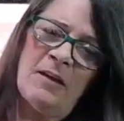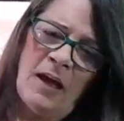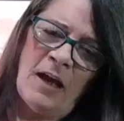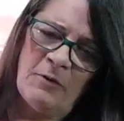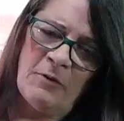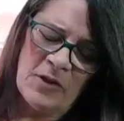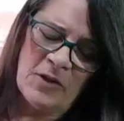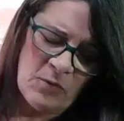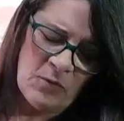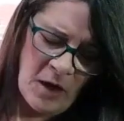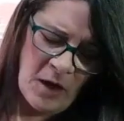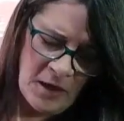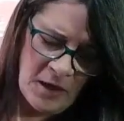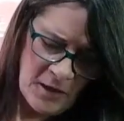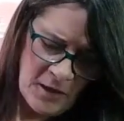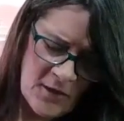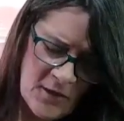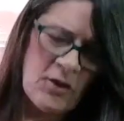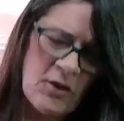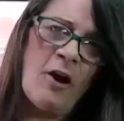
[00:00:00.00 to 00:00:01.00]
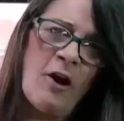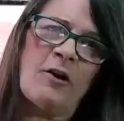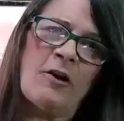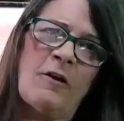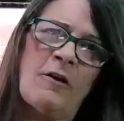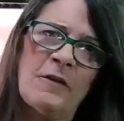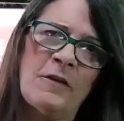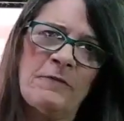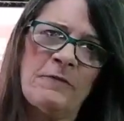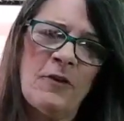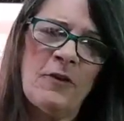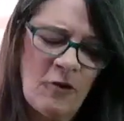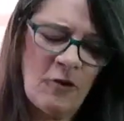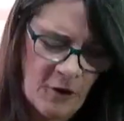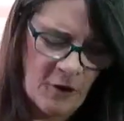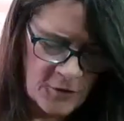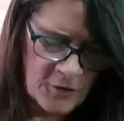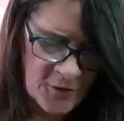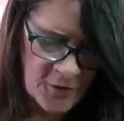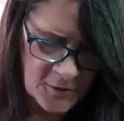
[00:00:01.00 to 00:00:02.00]
I was ready to start on the
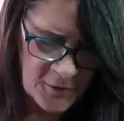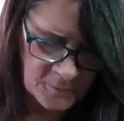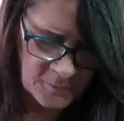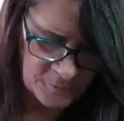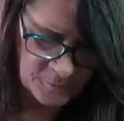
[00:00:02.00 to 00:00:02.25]
floors.